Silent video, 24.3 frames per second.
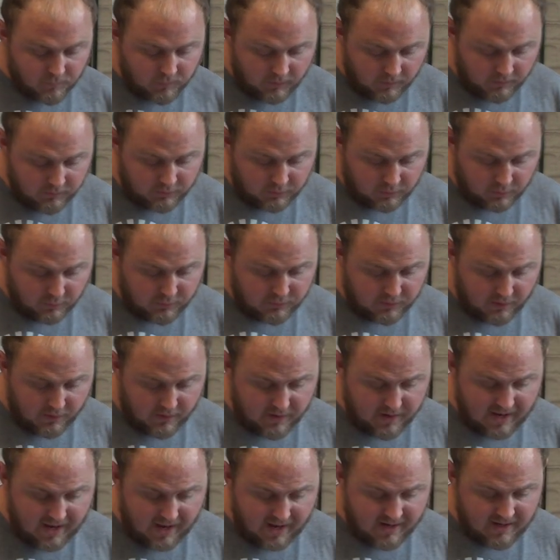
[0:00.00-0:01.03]
through
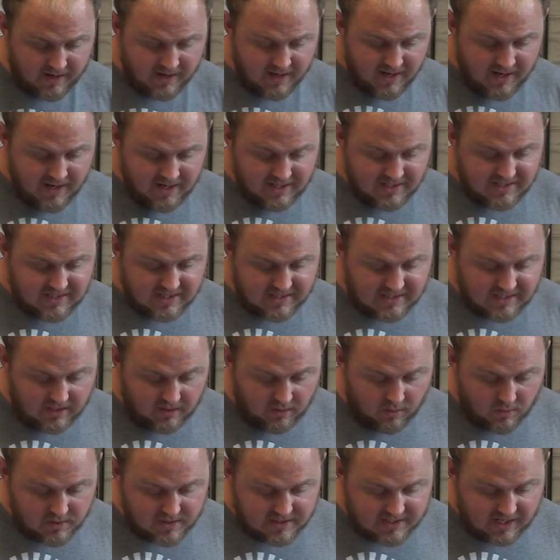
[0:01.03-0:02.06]
38, it says, "And the
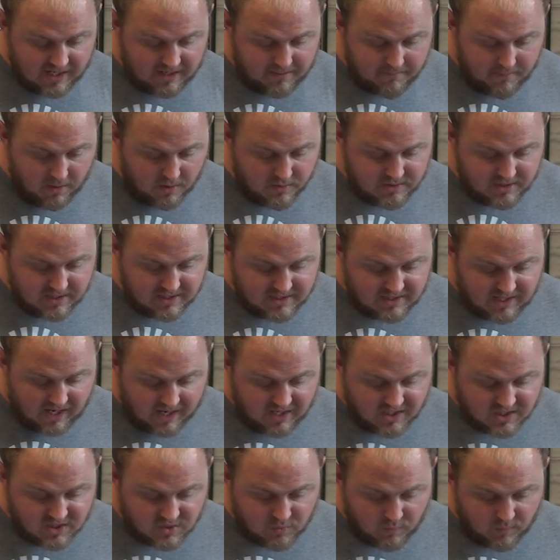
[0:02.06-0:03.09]
Lord said to Moses,
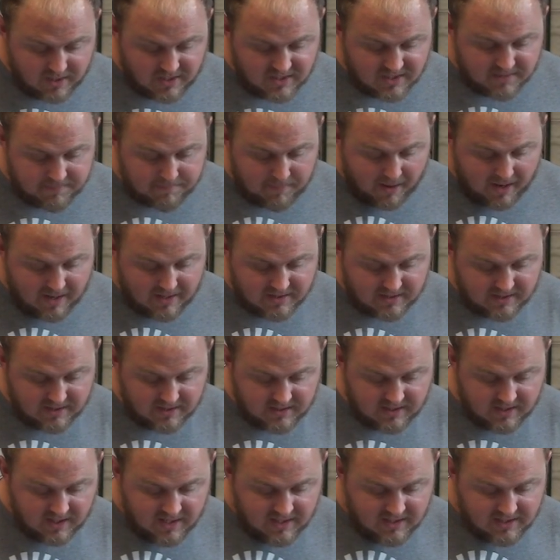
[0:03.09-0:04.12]
take sweet
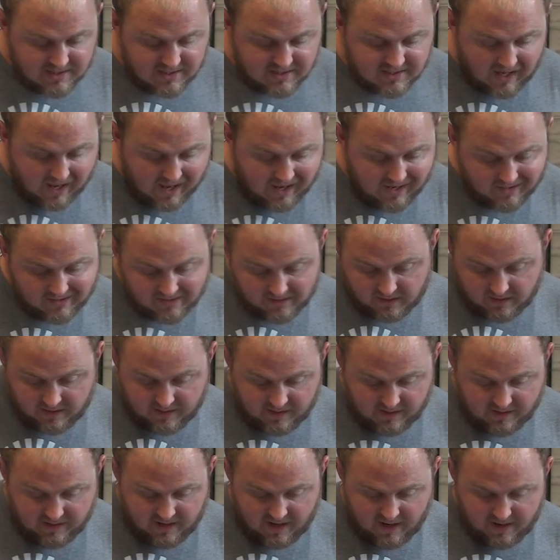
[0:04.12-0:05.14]
spices, stack,"
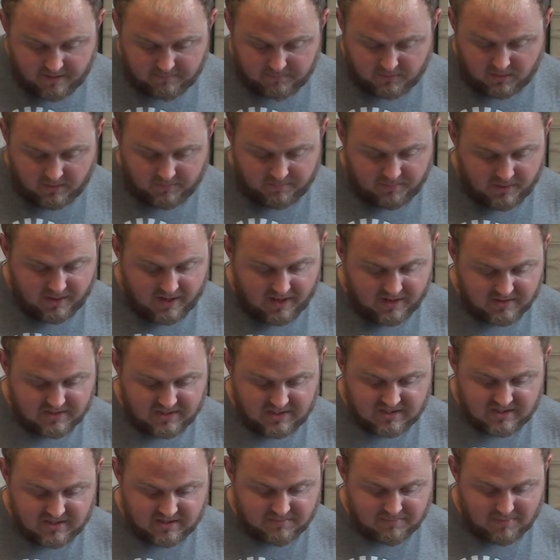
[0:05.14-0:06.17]
and I'm going to pronounce
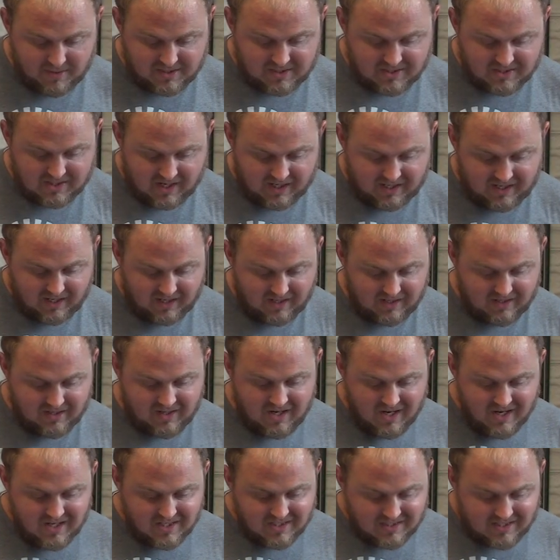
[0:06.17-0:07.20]
these as best as I can,
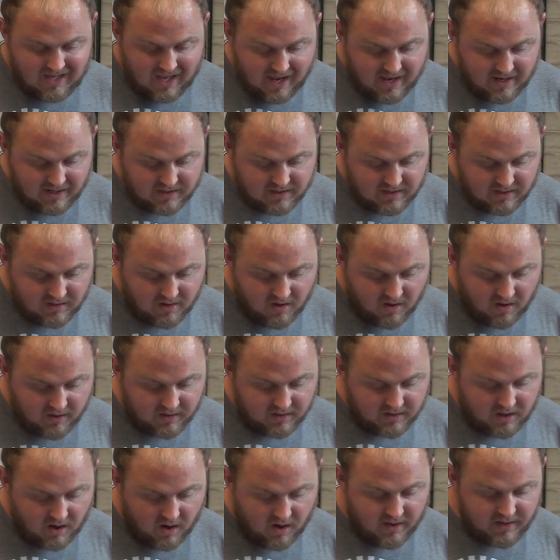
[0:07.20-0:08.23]
"stack and
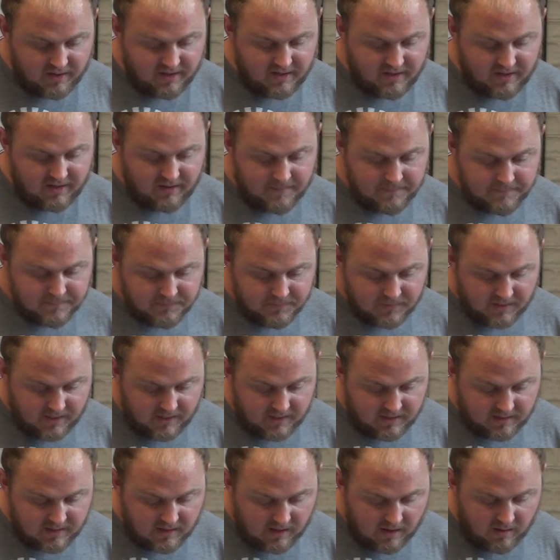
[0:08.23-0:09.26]
acacia
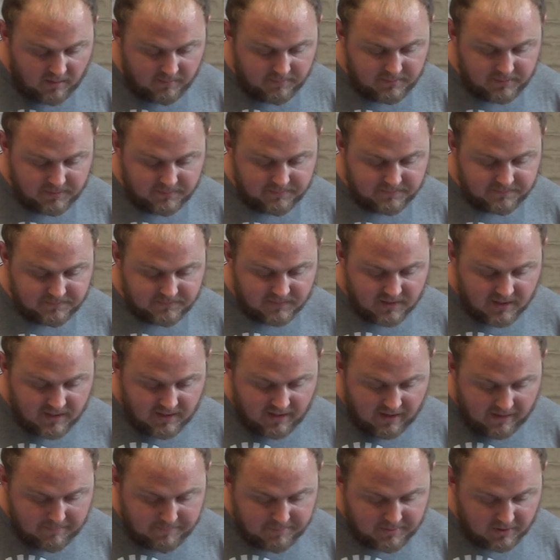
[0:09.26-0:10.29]
and galbanum
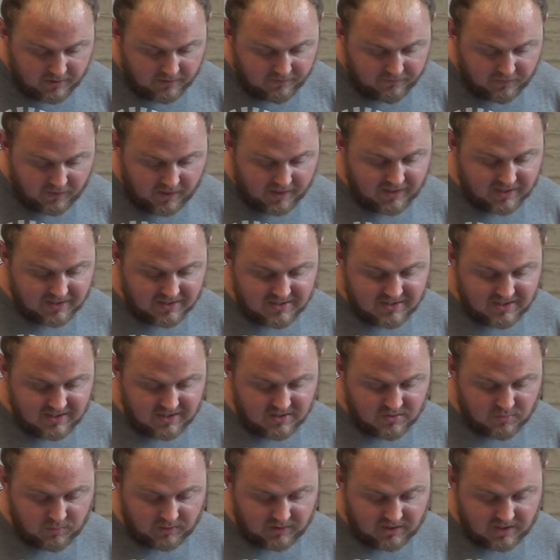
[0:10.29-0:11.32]
and pure
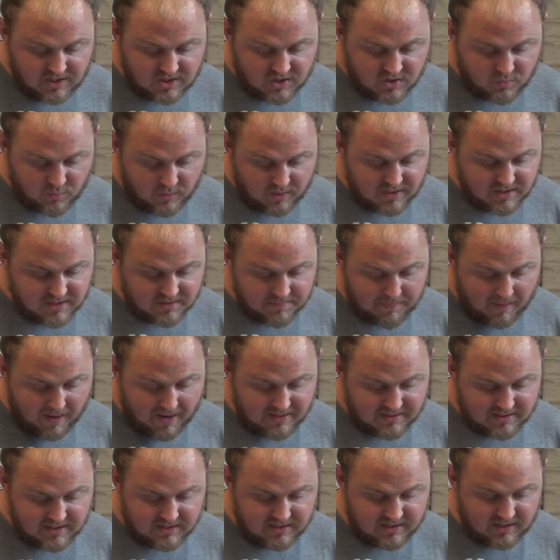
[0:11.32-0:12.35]
frankincense. With these sweet
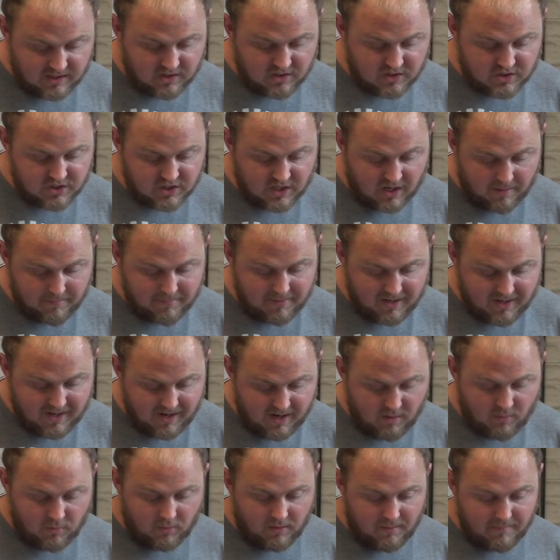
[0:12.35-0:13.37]
spices there shall
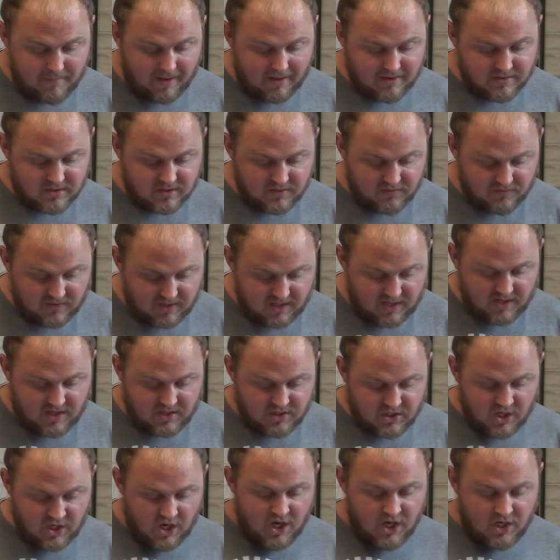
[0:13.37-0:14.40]
be equal amounts of
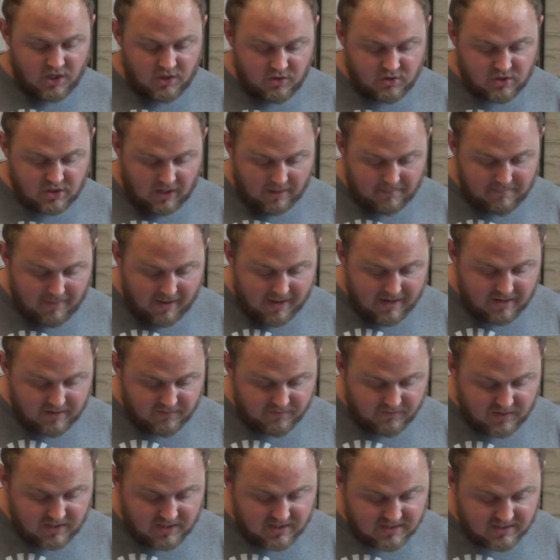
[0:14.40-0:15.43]
each. You shall make
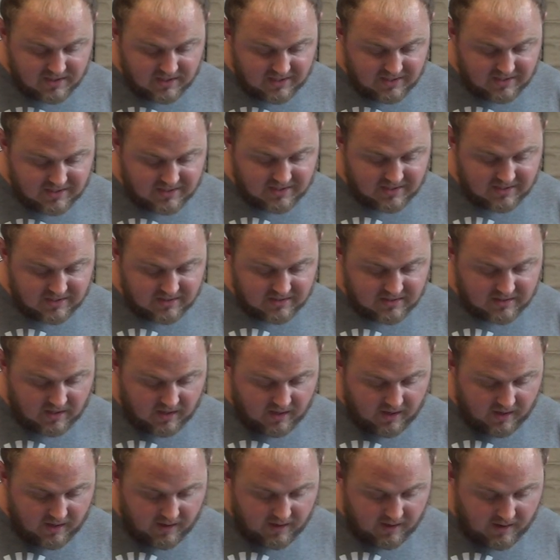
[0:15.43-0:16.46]
of these incense
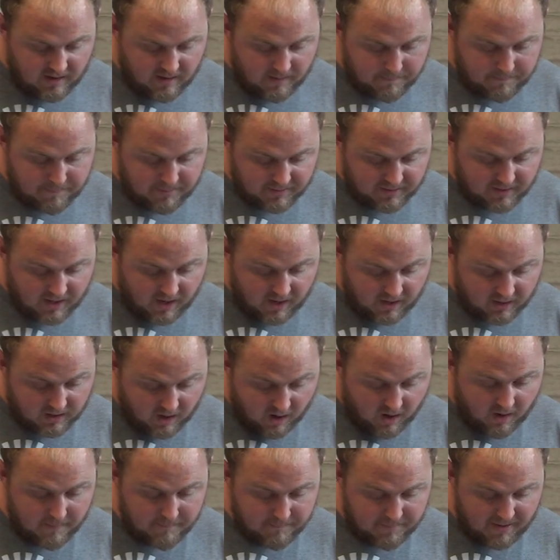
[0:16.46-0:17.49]
a
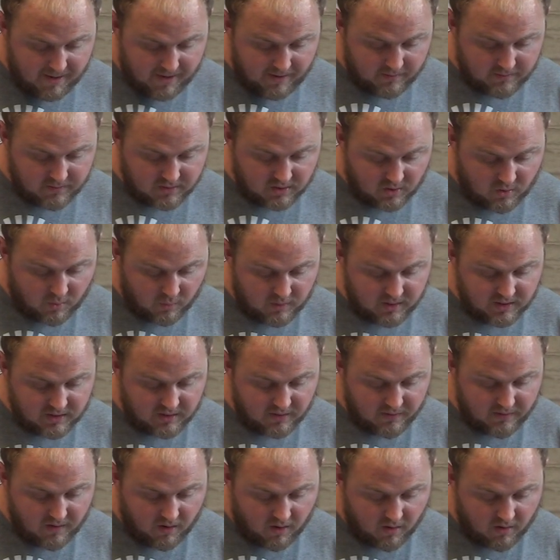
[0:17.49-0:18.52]
compound according
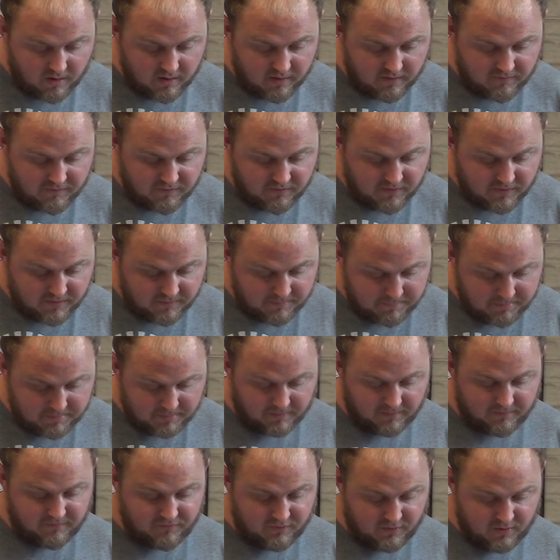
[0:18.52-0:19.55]
to the art of the
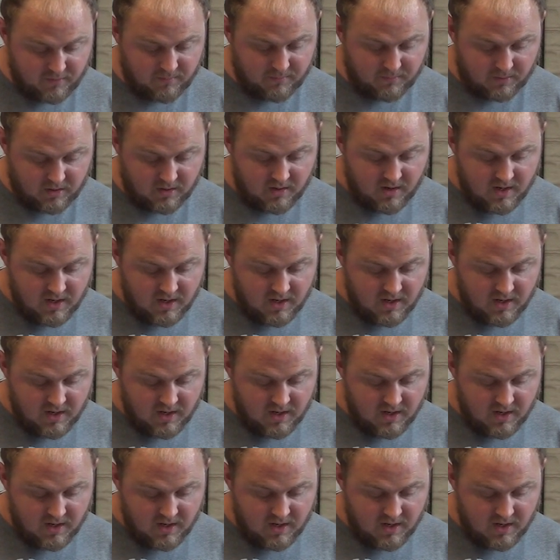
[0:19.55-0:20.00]
perfumer,